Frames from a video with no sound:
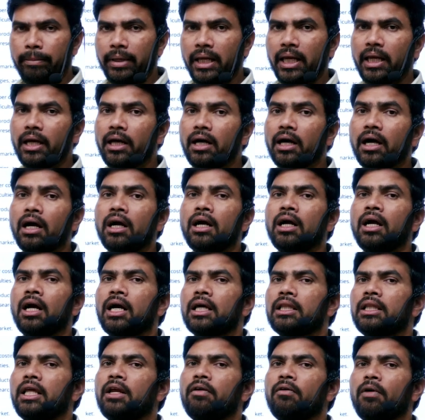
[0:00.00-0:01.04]
big,
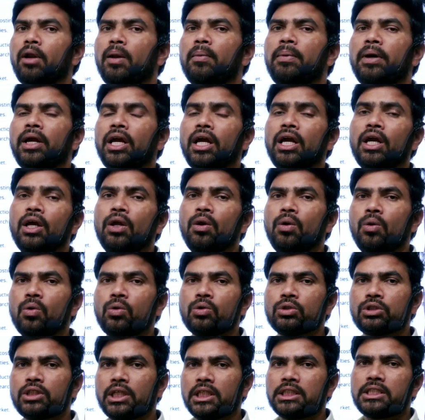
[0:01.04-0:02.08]
there will be
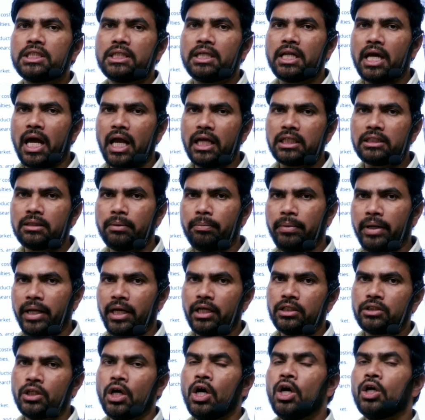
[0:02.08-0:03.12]
no such tax
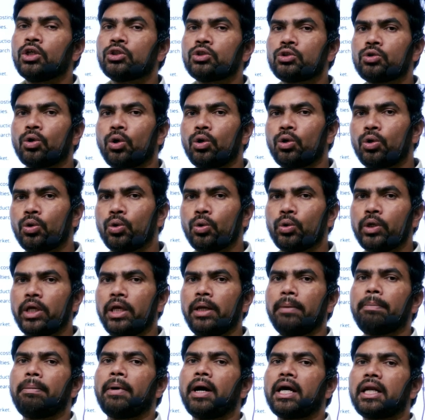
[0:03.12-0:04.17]
breaks. So to
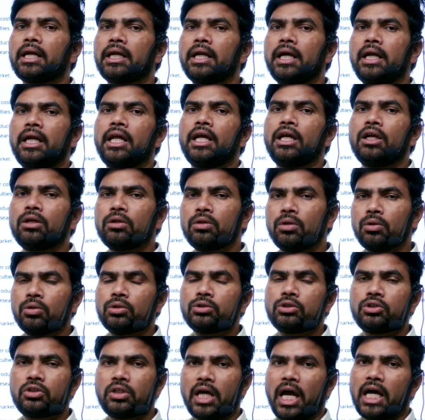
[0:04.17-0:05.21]
keep on getting
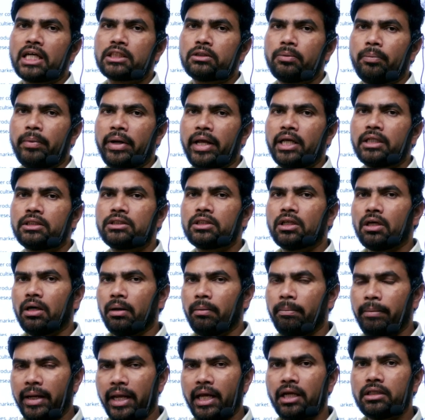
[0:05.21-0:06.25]
those tax breaks
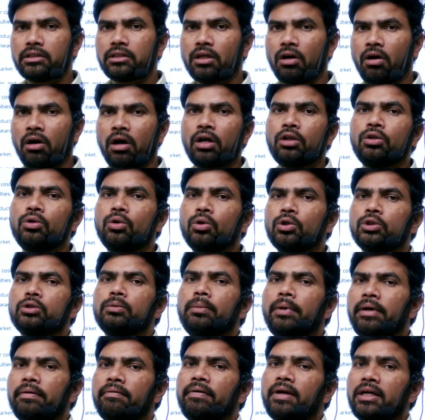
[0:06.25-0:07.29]
or those
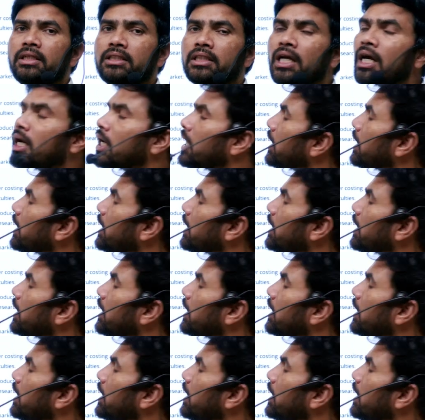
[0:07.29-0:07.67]
benefits,